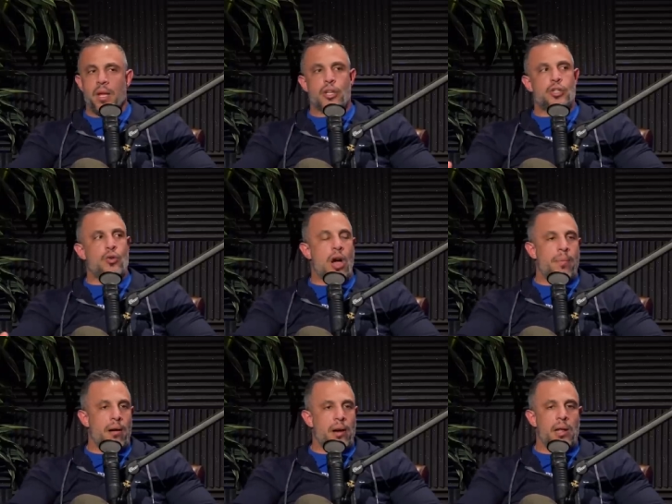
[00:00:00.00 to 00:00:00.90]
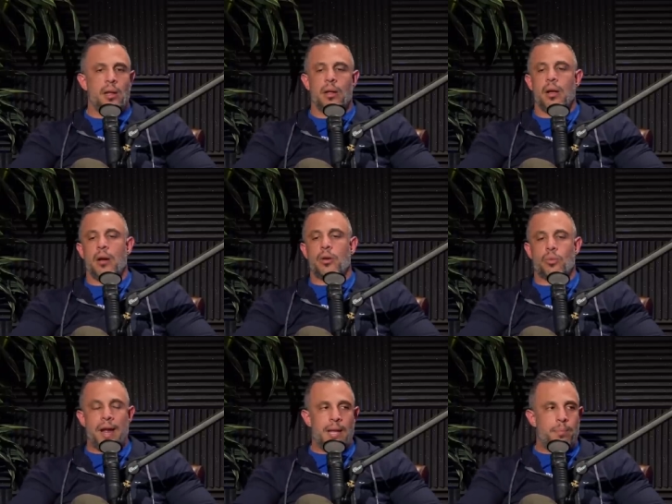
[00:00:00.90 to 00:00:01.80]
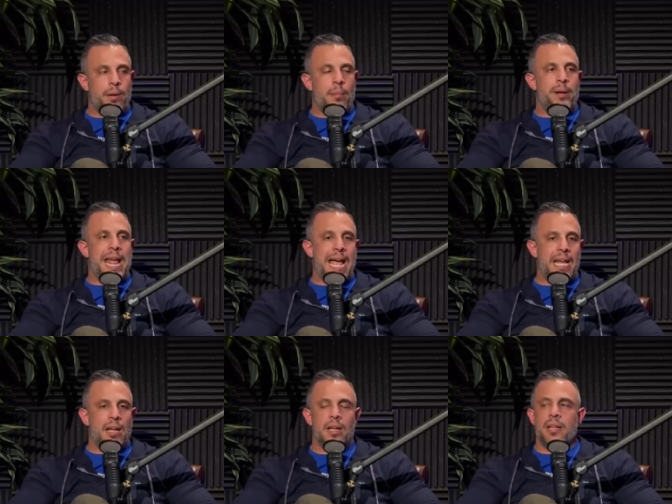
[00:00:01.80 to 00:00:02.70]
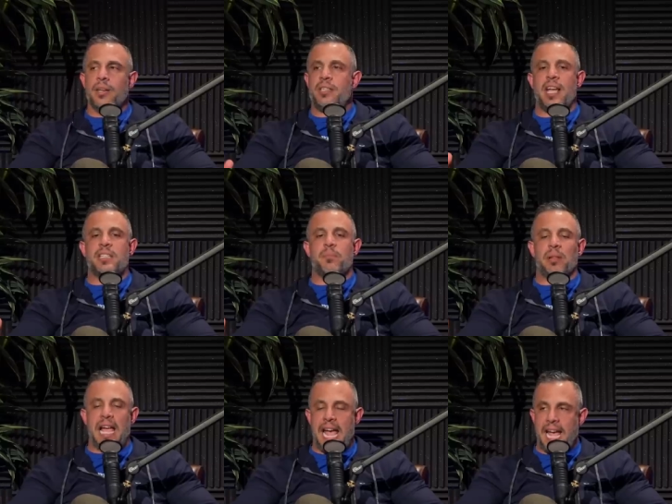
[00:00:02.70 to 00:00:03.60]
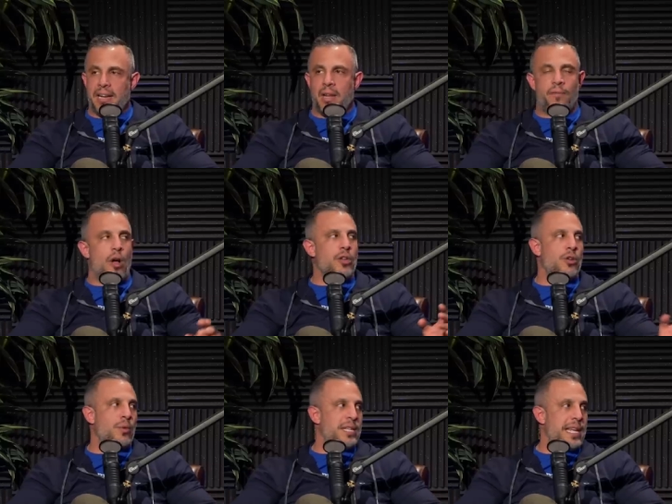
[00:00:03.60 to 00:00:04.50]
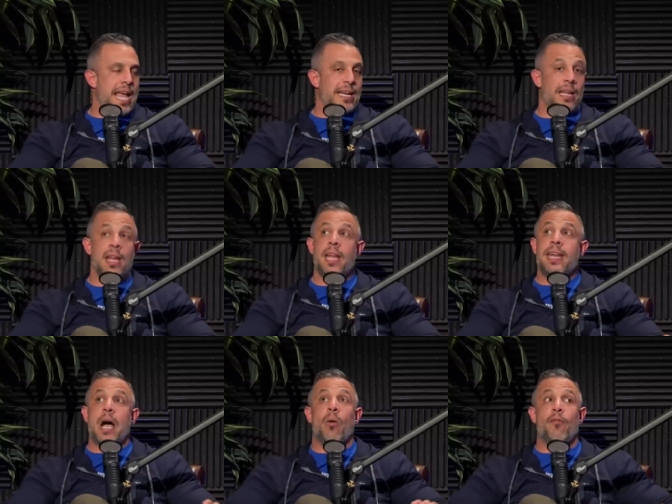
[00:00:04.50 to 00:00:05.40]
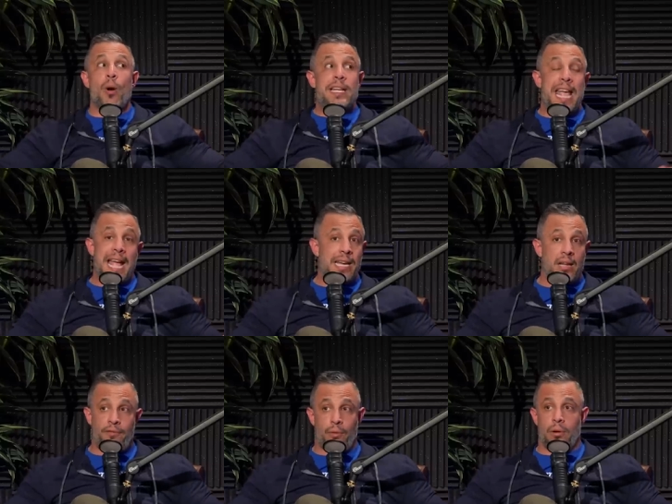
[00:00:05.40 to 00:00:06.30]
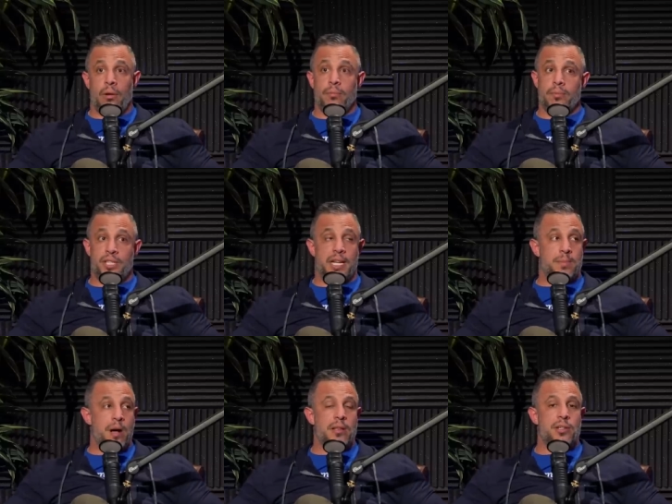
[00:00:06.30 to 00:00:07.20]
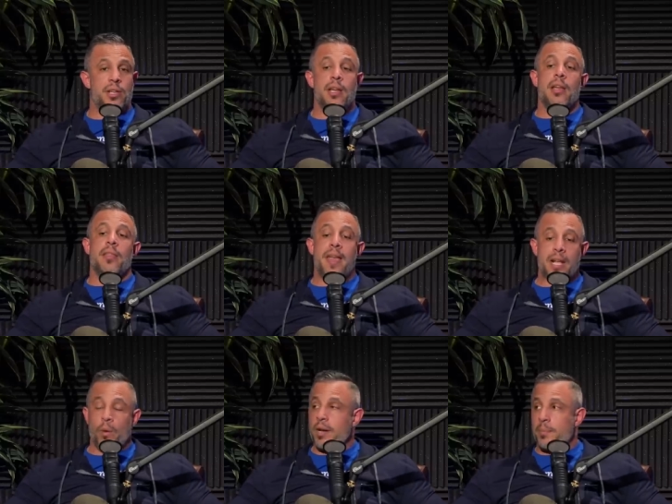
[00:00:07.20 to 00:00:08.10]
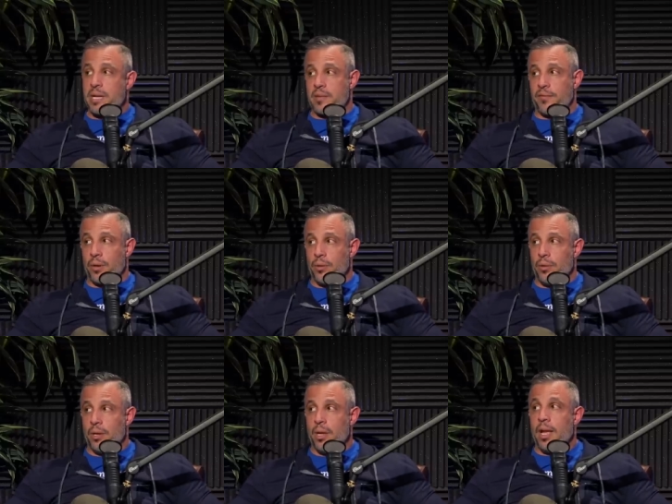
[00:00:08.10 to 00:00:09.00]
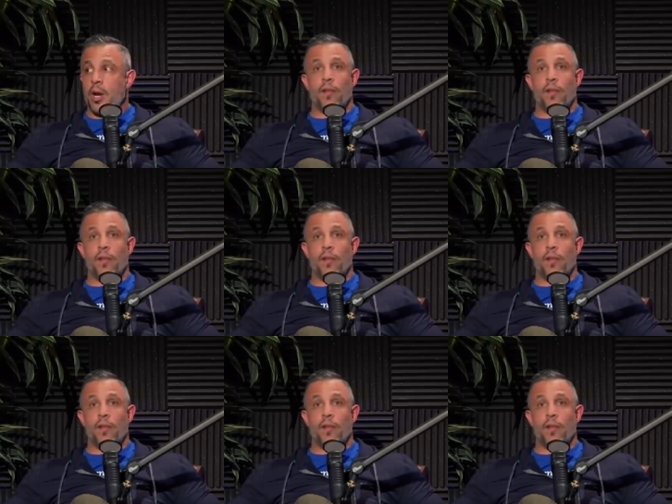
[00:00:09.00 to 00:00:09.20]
A strawberry, a grape, a banana tastes bland if all you do is eat candy. Yeah. Now avoid candy for six months, then go eat a piece of fruit, and mm-hmm.